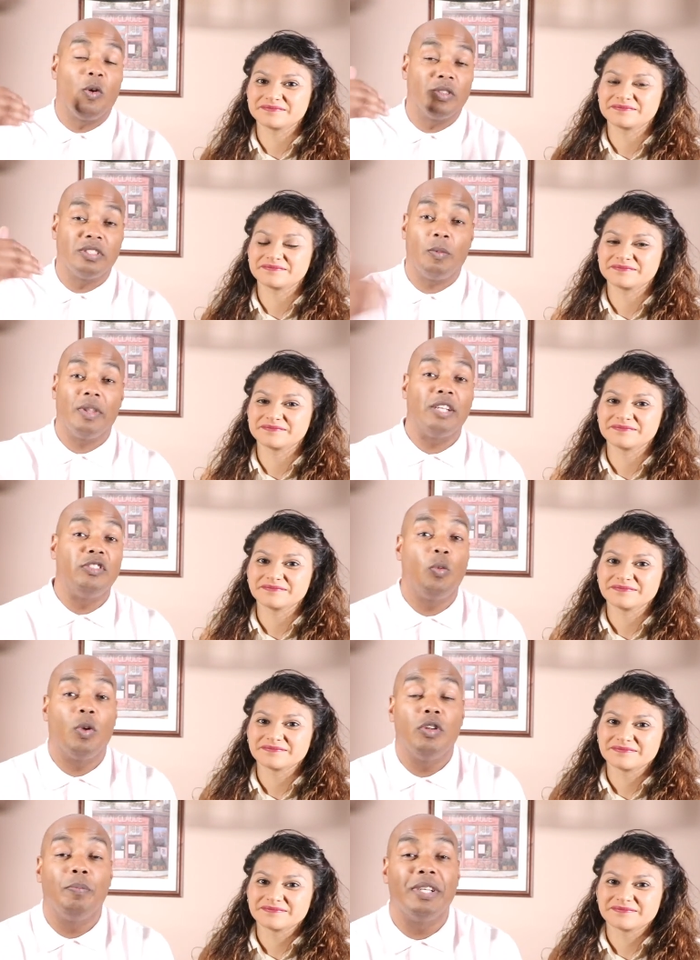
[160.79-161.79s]
Speaker 1: or someone that you
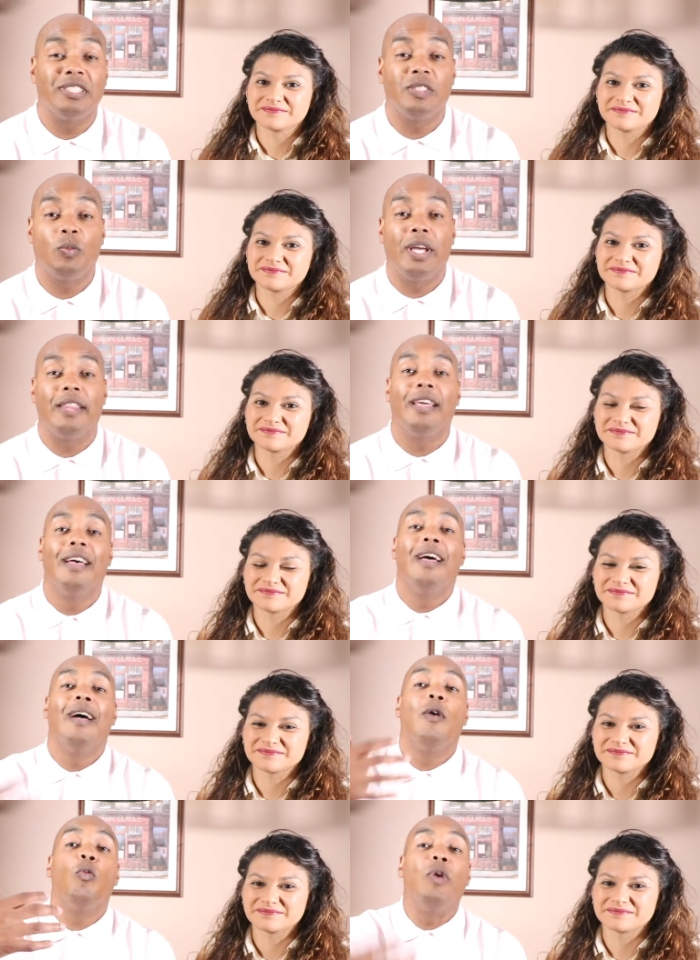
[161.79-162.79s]
want to do business with,
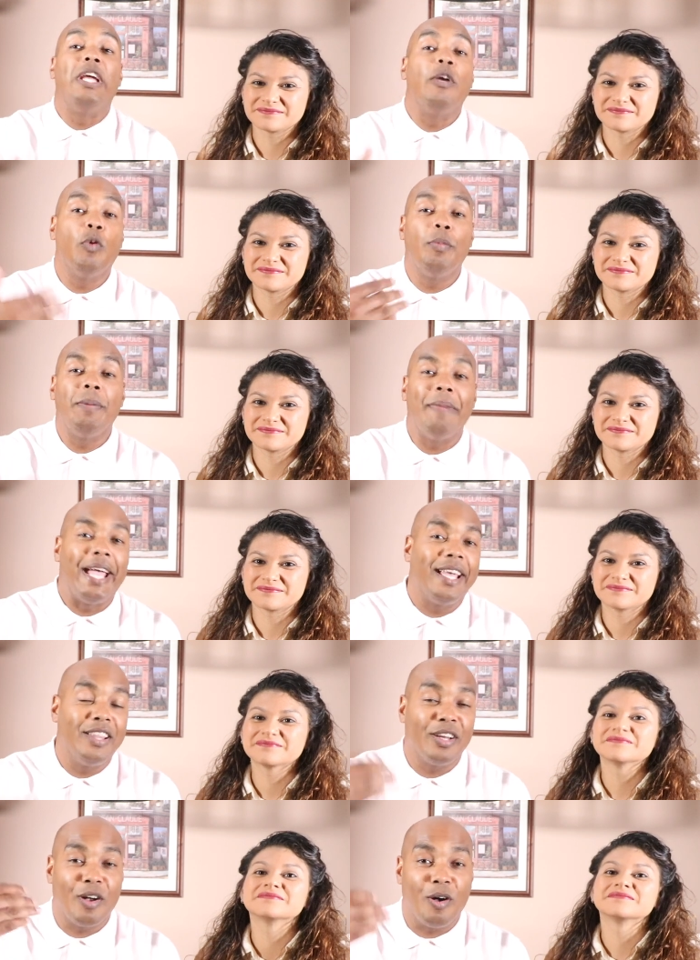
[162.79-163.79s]
we will be making
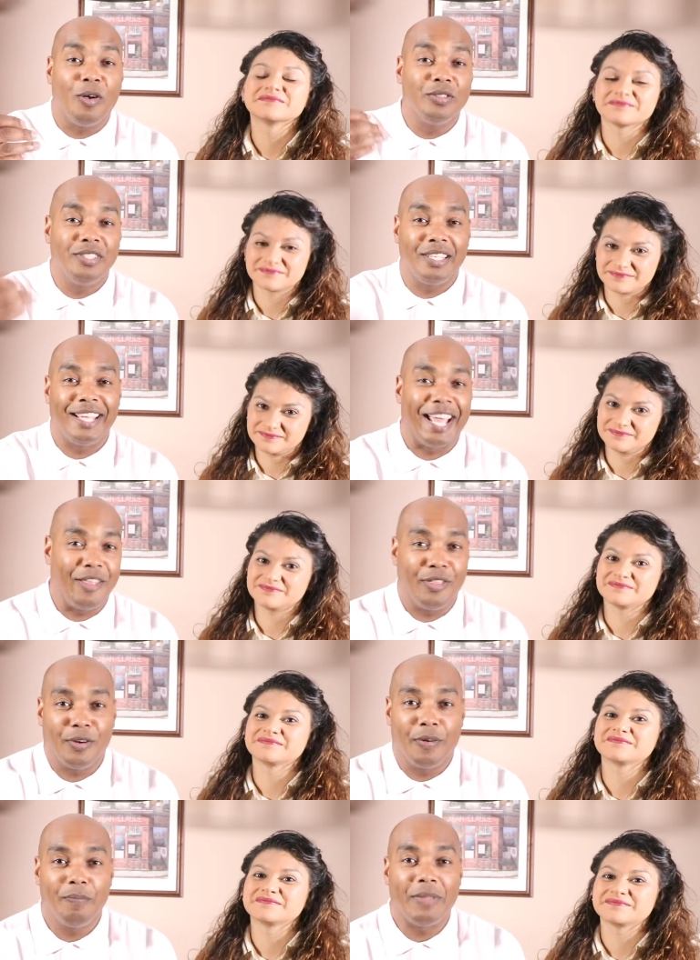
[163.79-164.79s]
the calls
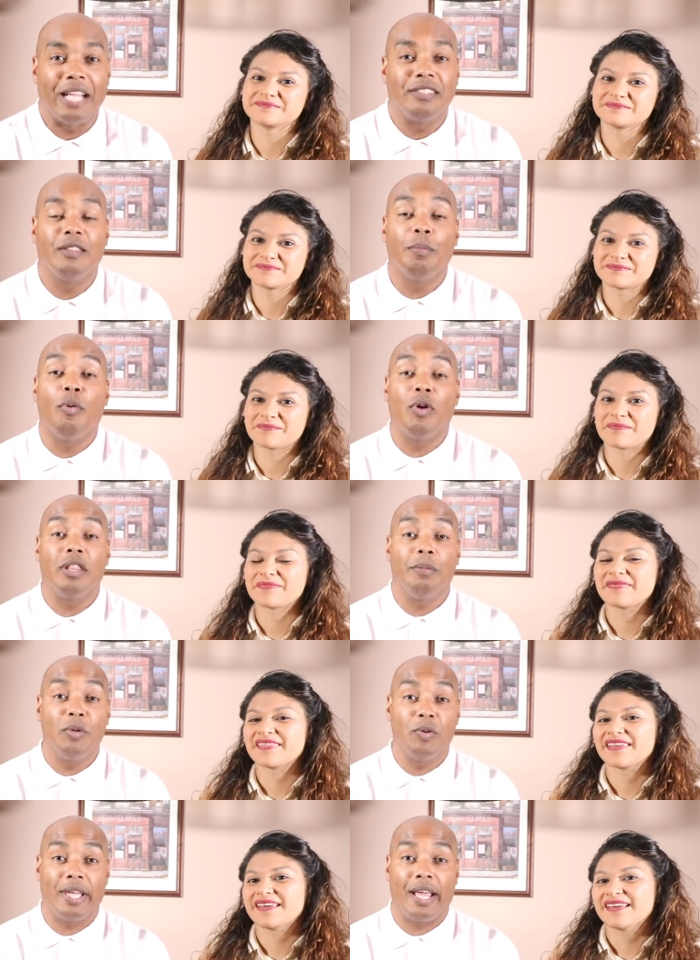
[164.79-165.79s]
together. That's the point of the
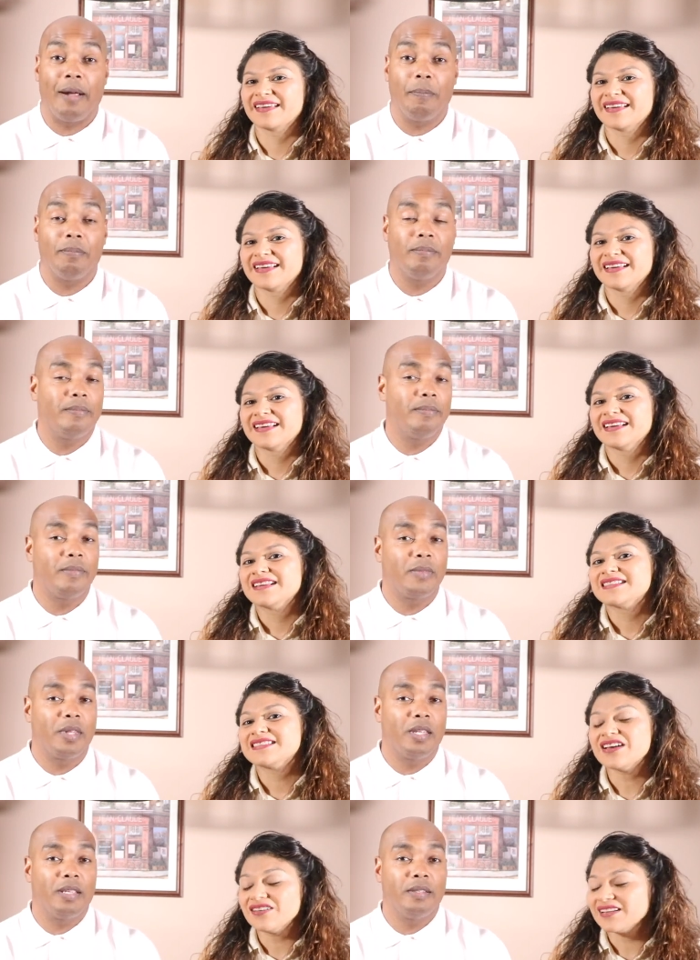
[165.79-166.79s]
boot camp.
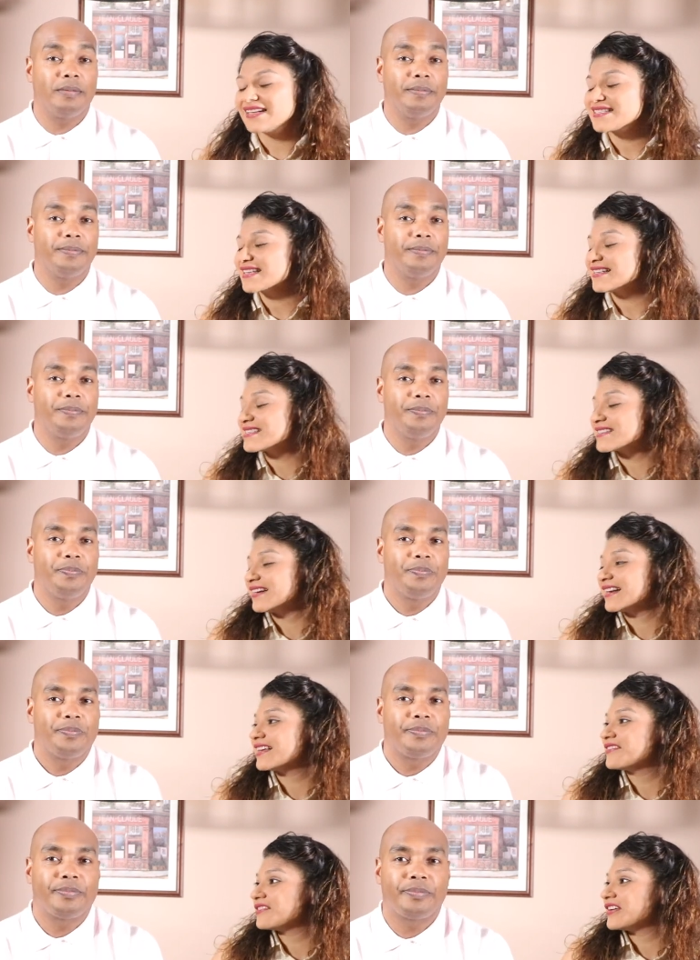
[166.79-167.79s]
Speaker 2: So let's get
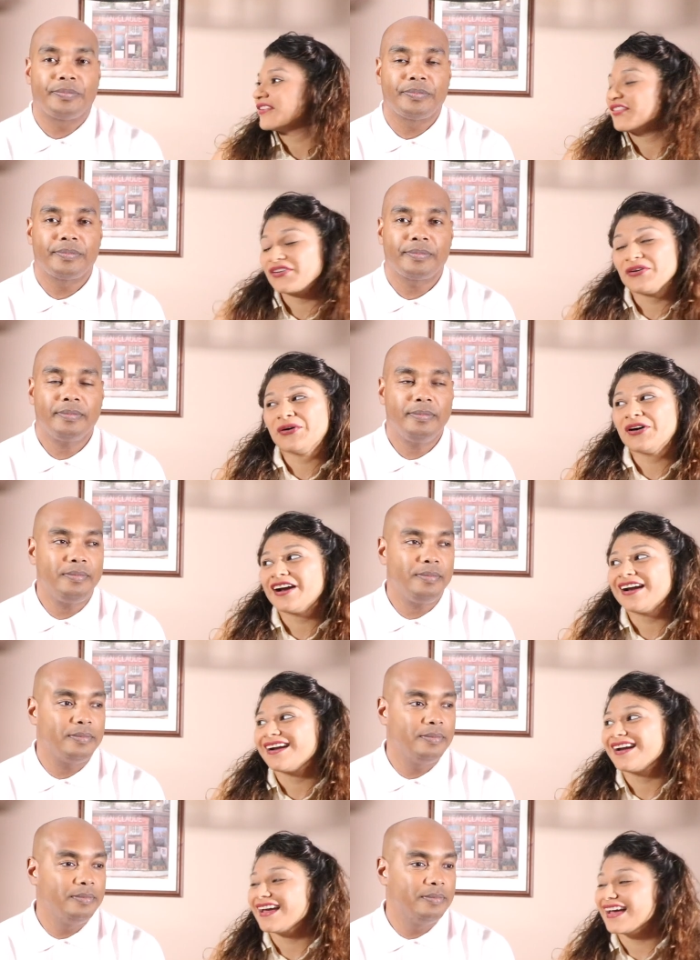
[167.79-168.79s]
started with
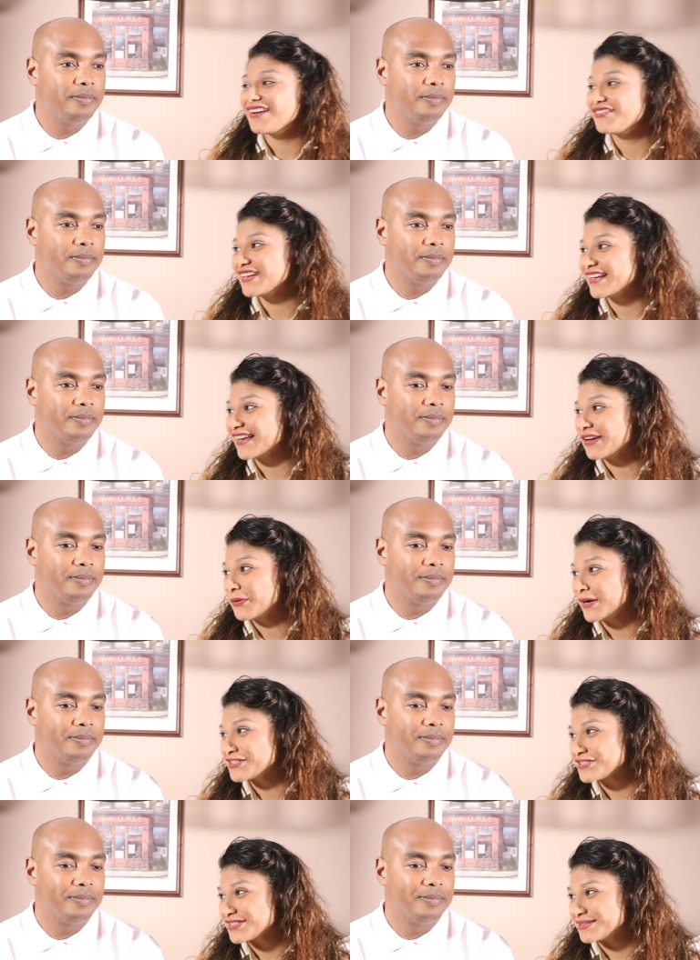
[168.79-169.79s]
your everyday
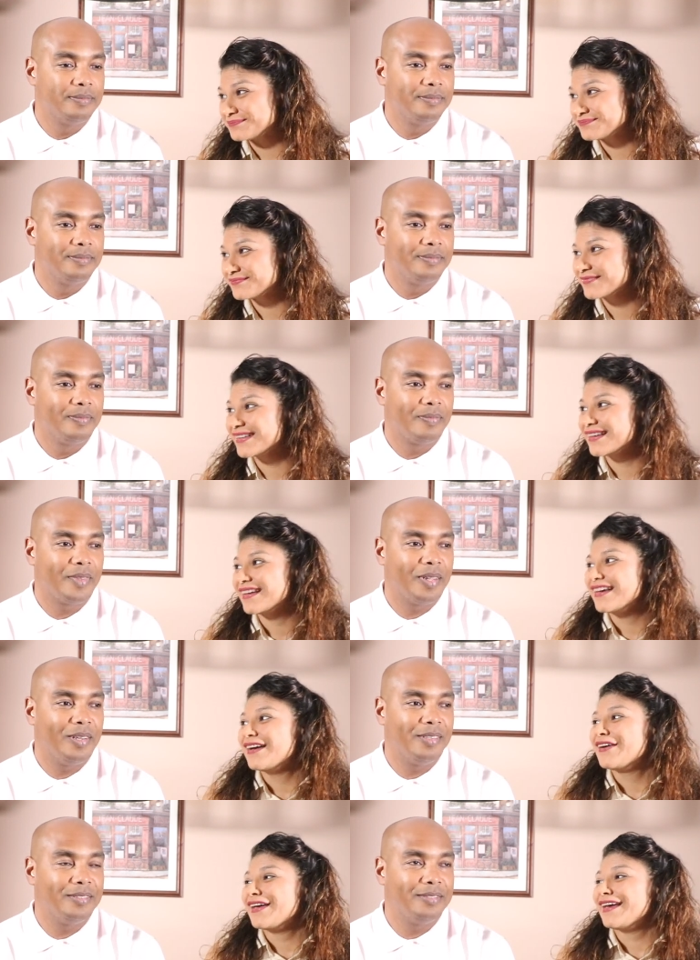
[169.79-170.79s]
question.
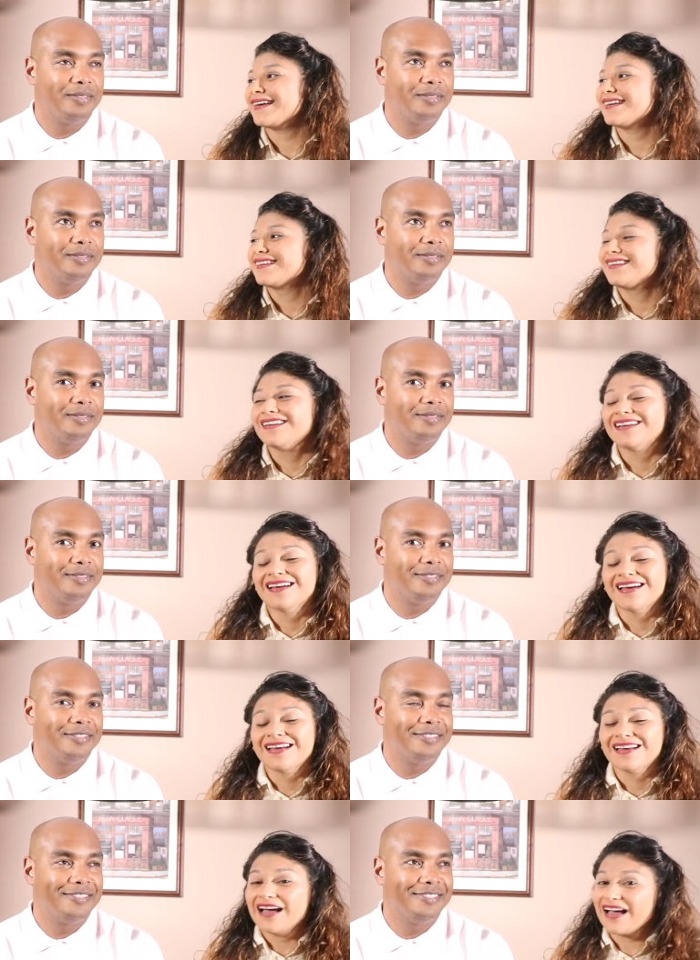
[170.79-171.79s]
Okay,
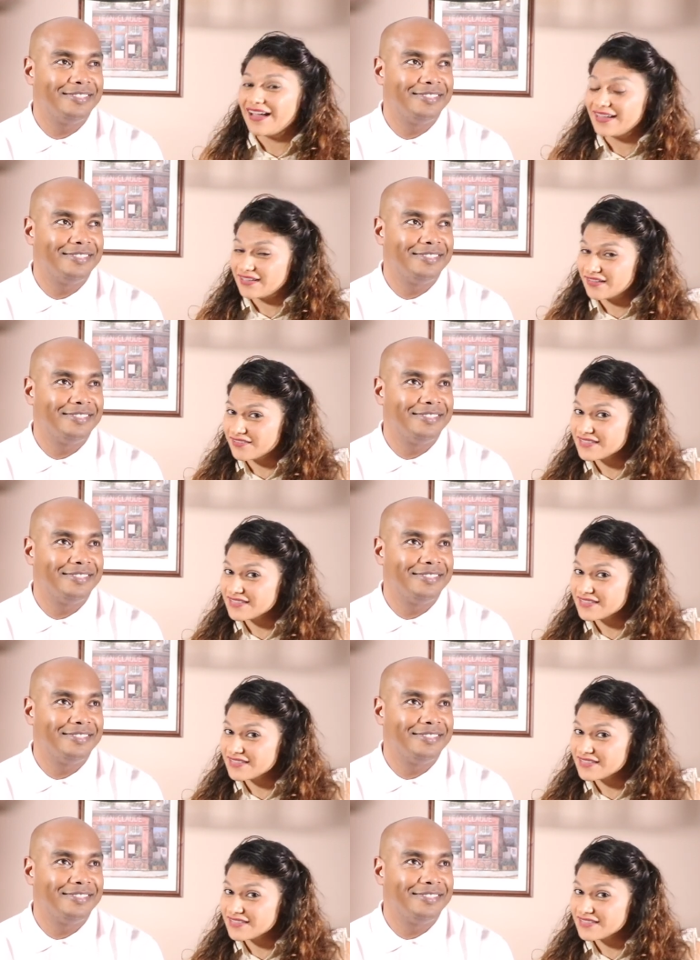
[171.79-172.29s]
I know